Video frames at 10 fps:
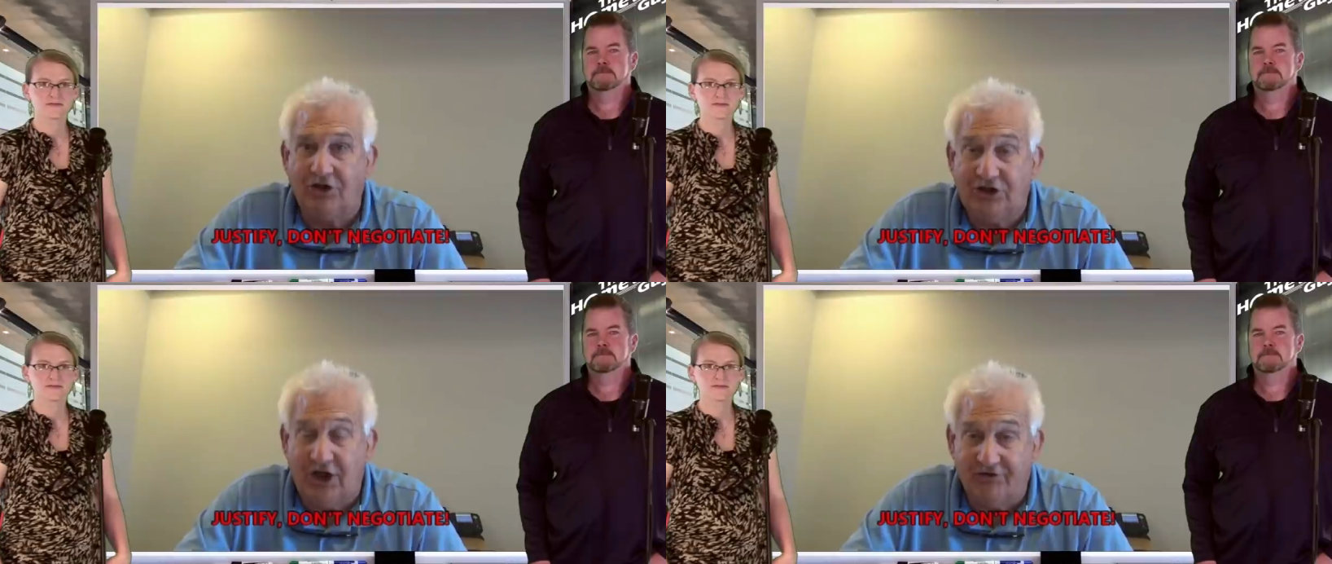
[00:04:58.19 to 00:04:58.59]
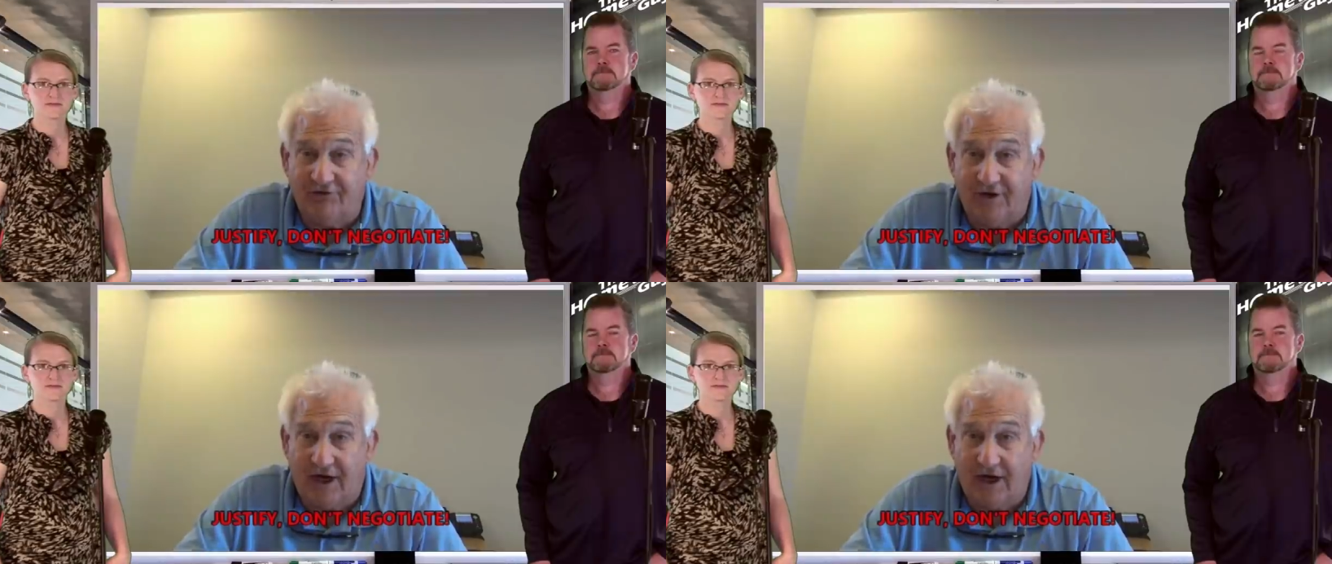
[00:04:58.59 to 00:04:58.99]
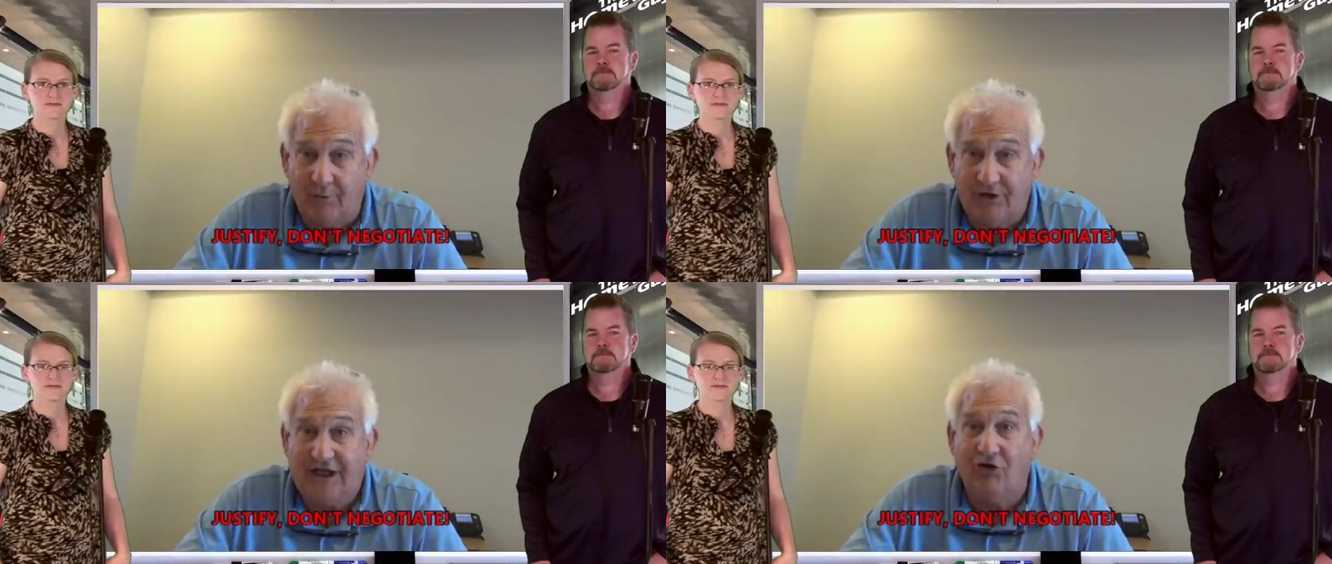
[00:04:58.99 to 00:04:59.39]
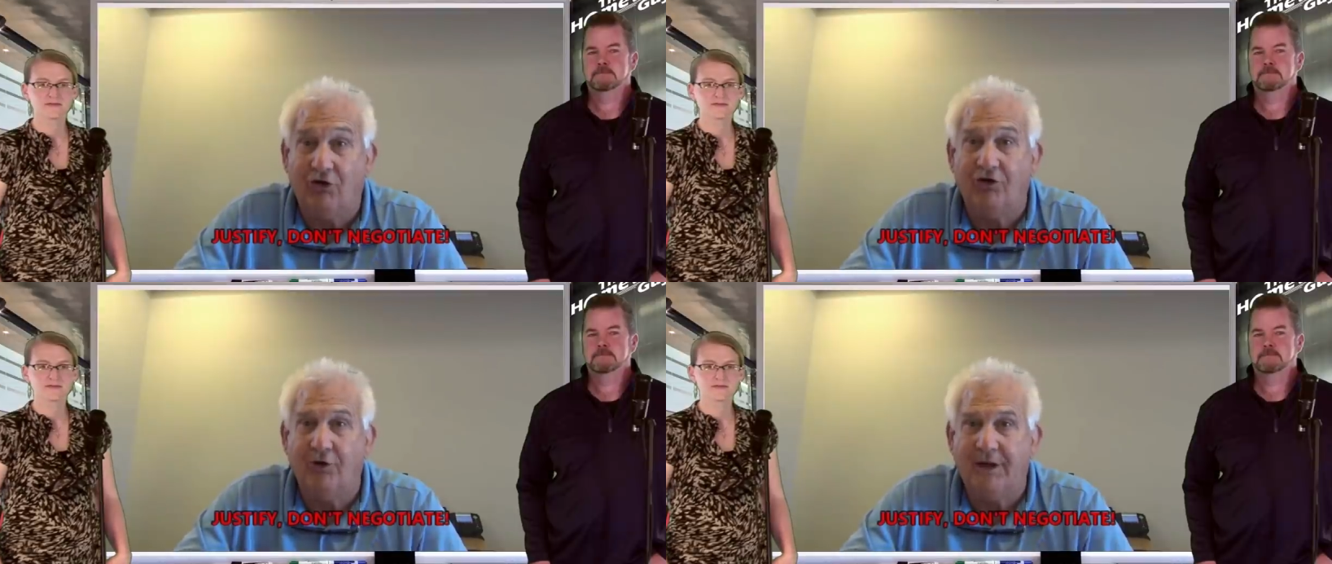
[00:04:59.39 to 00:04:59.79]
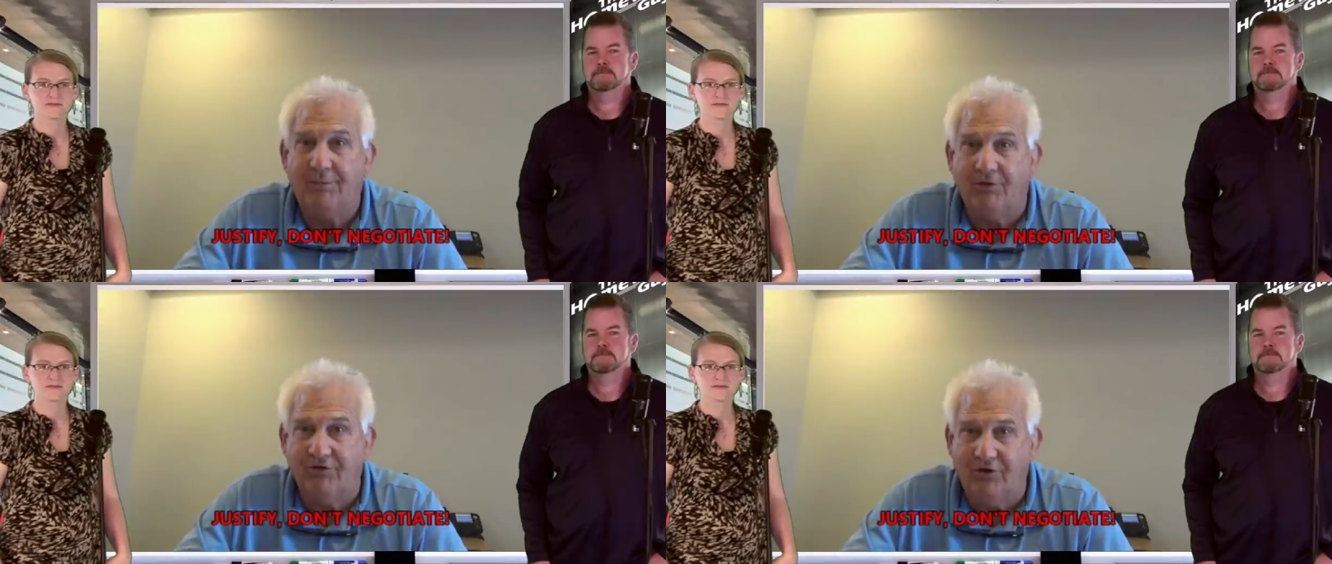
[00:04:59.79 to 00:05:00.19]
Speaker 1: to learn to justify, we need to
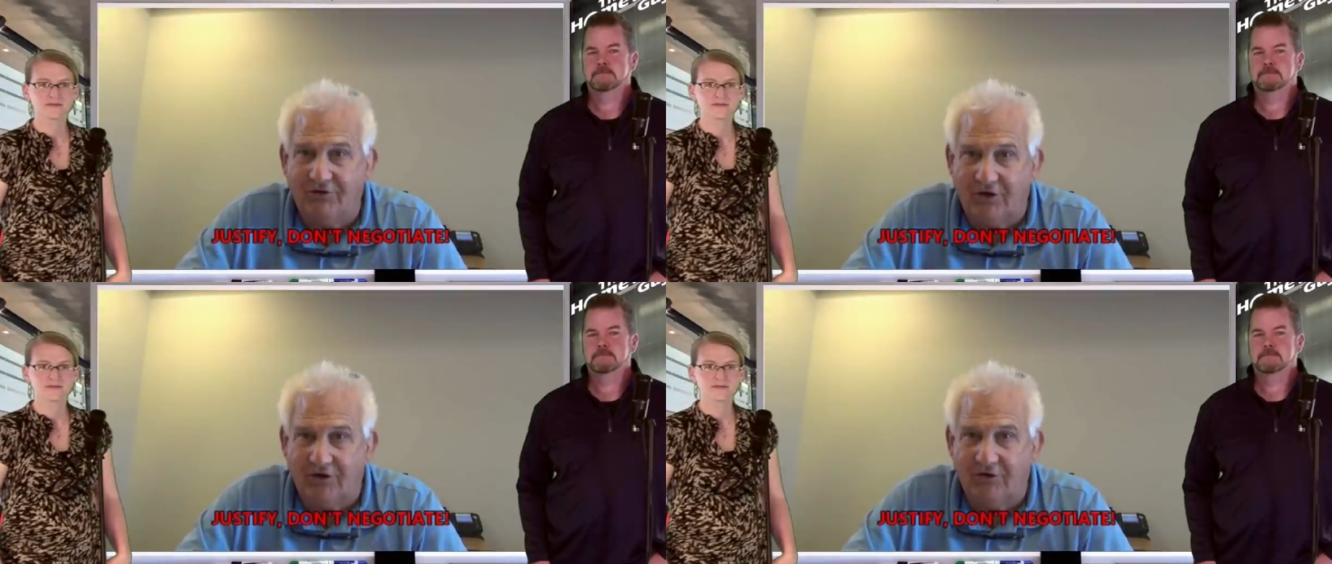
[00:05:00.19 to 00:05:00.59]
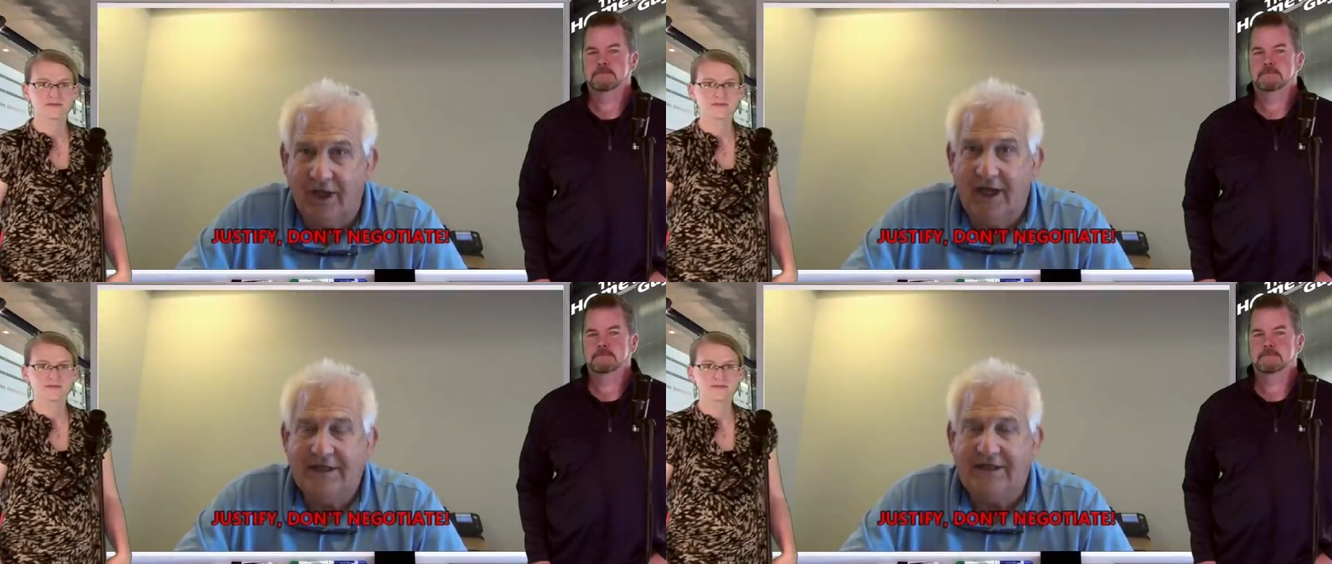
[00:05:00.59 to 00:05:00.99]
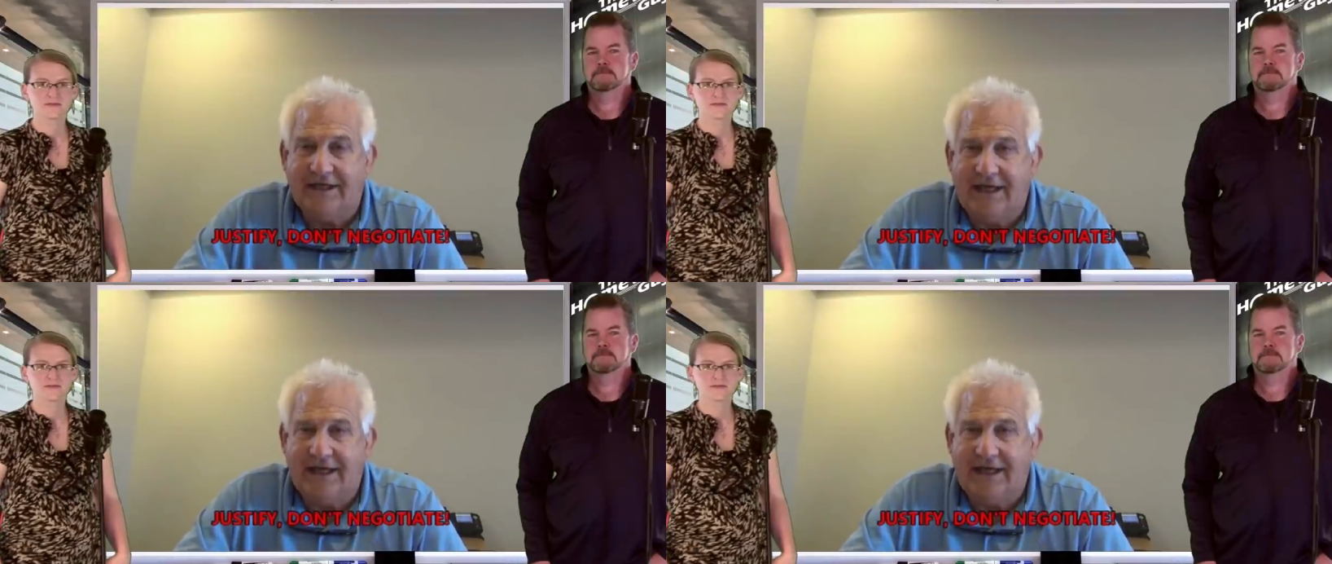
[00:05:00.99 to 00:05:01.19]
learn to be persistent.